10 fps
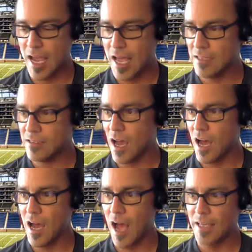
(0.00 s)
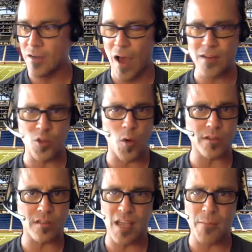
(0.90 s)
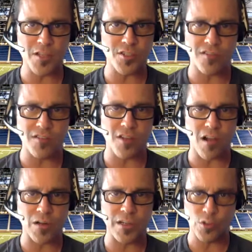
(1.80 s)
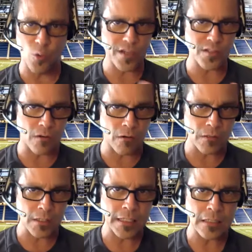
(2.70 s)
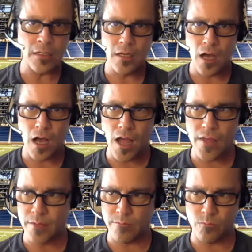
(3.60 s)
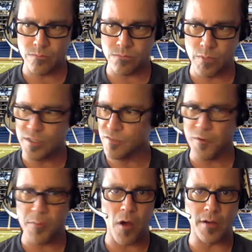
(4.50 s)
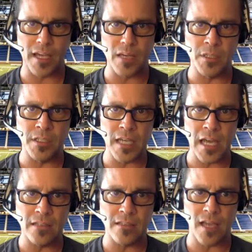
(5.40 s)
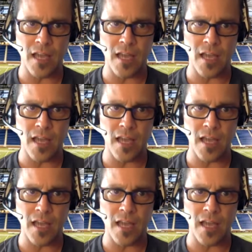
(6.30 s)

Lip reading: And, you know, I don't know what to say about Justin Tucker. He doinks early and then wins the football game in the end.